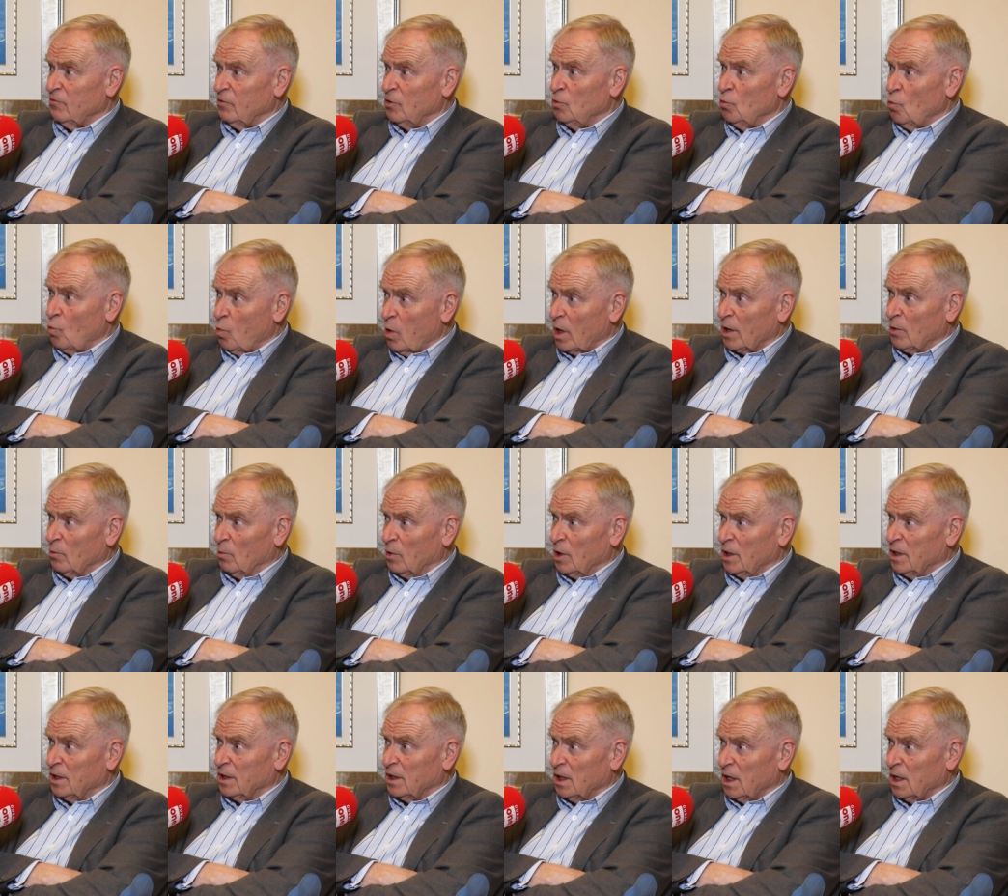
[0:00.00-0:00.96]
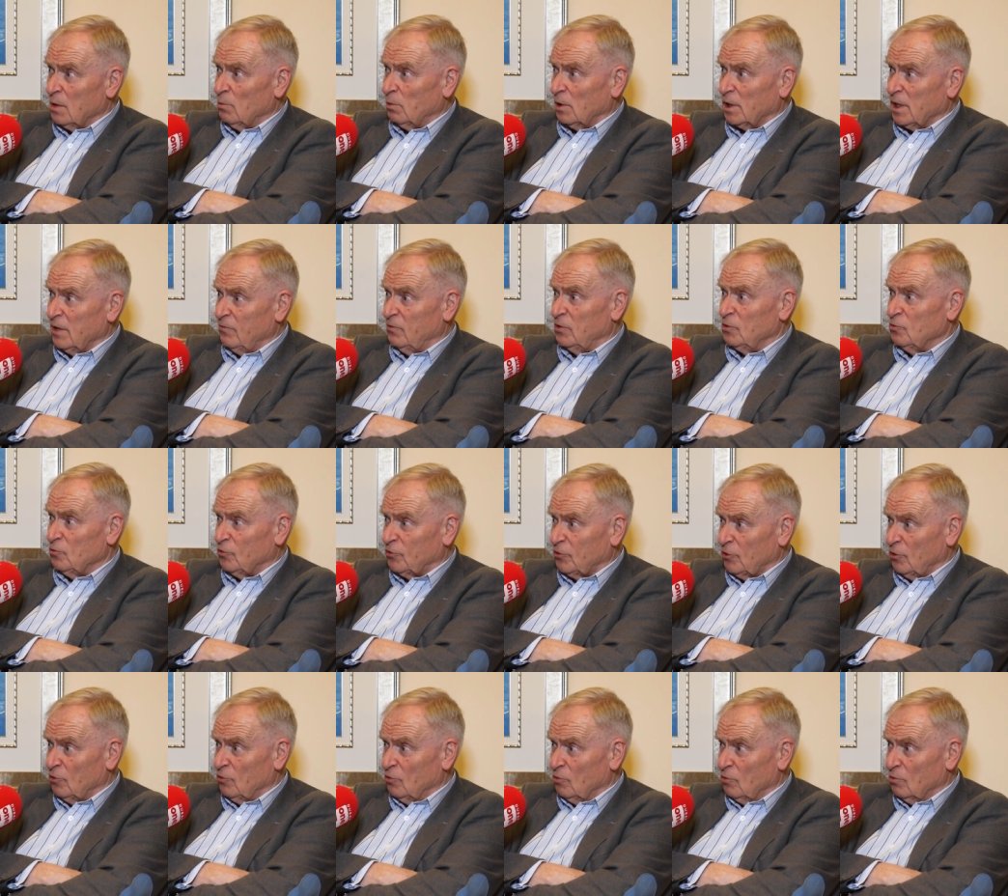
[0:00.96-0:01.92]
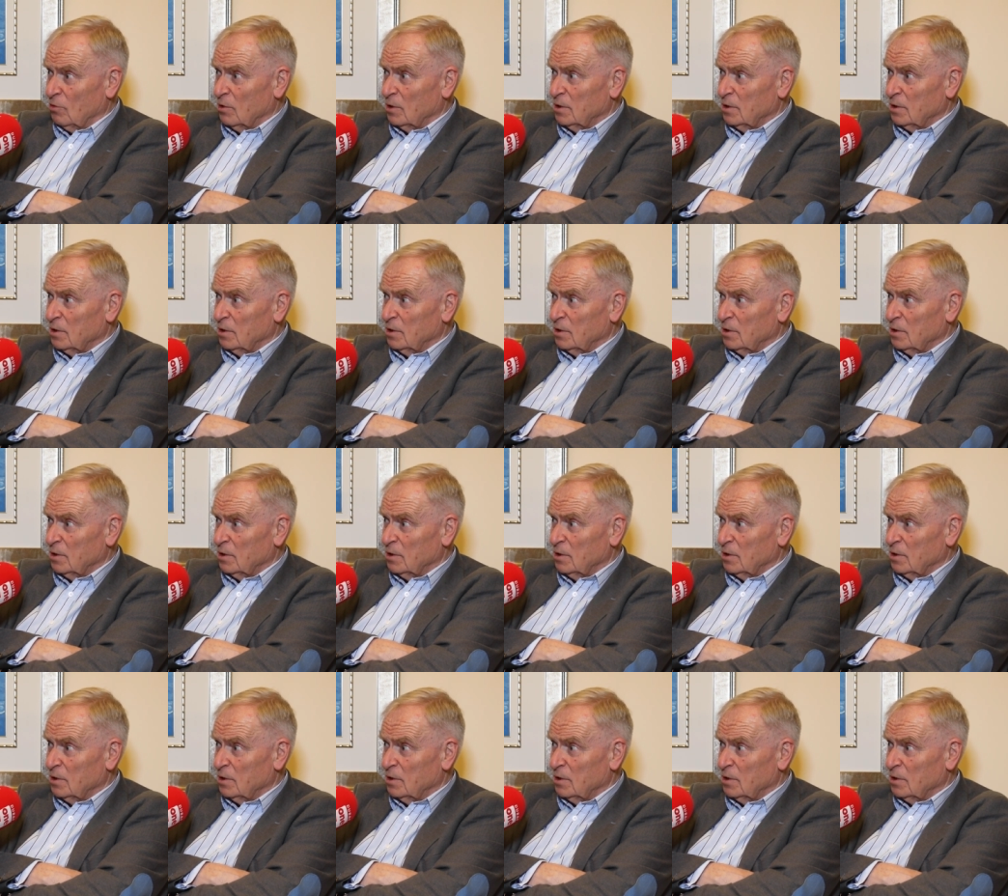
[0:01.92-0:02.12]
give you 1 word, I will give you 2.